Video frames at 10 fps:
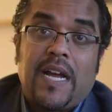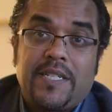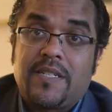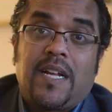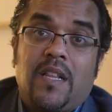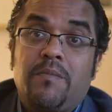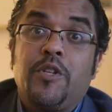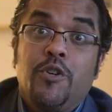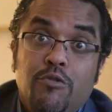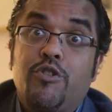I just tell them,
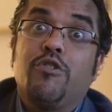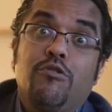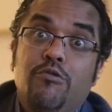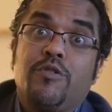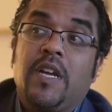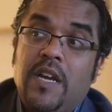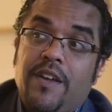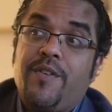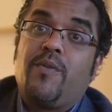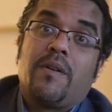you choose
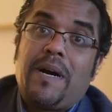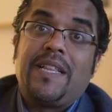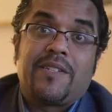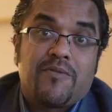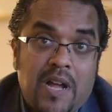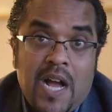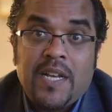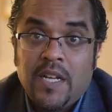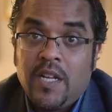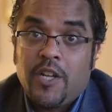if you want to buy this or not.